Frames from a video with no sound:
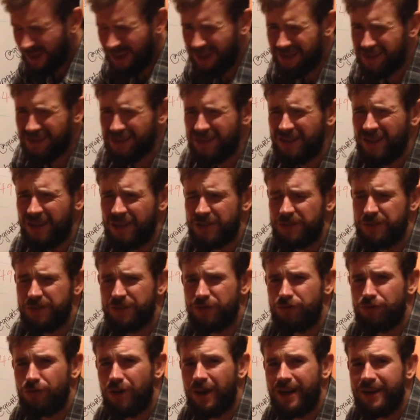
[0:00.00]
There's a touch of
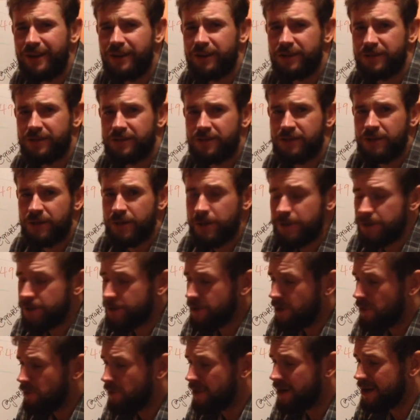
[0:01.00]
dryness,
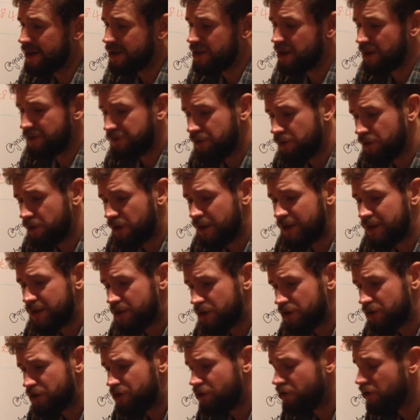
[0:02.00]
which if you're not
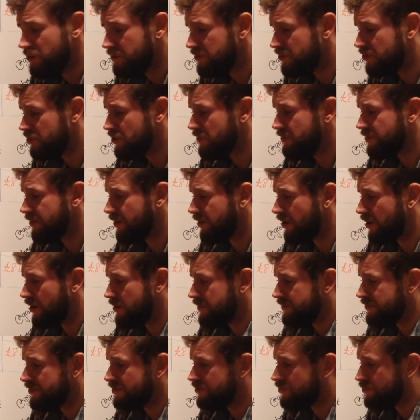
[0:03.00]
into super
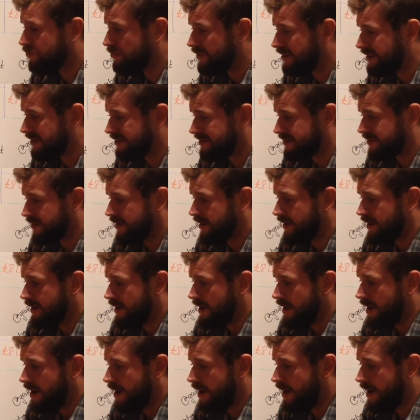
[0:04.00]
over sweet
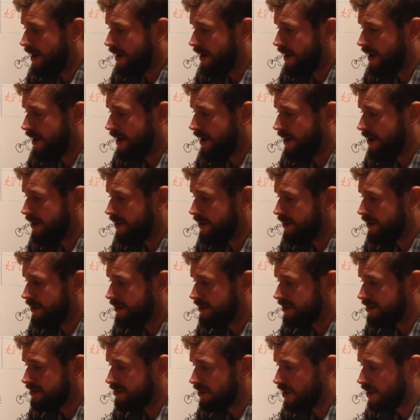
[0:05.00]

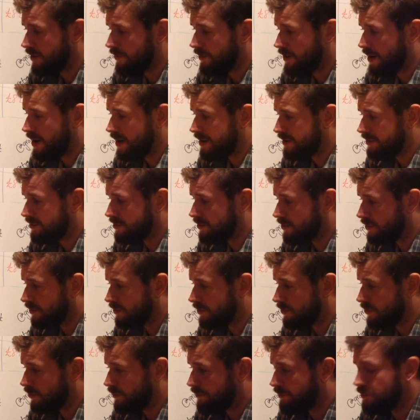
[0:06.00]
dessert wines
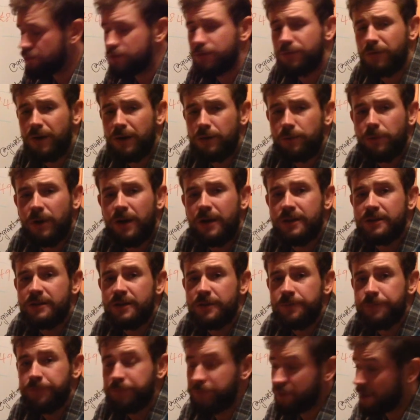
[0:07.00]
or fortified
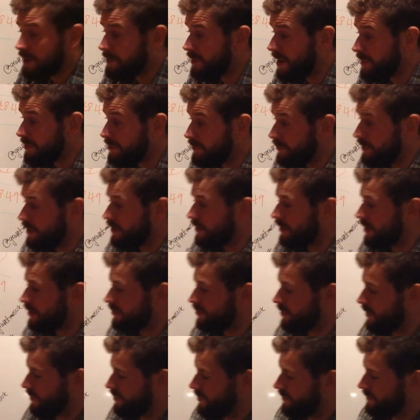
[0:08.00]
wines, it might be a really
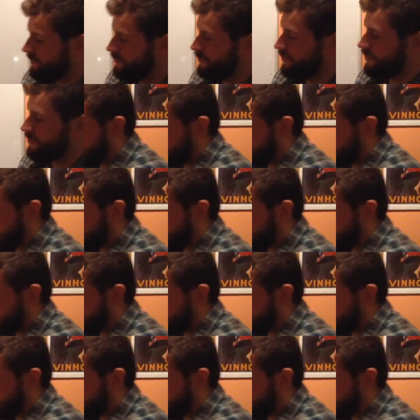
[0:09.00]
nice option for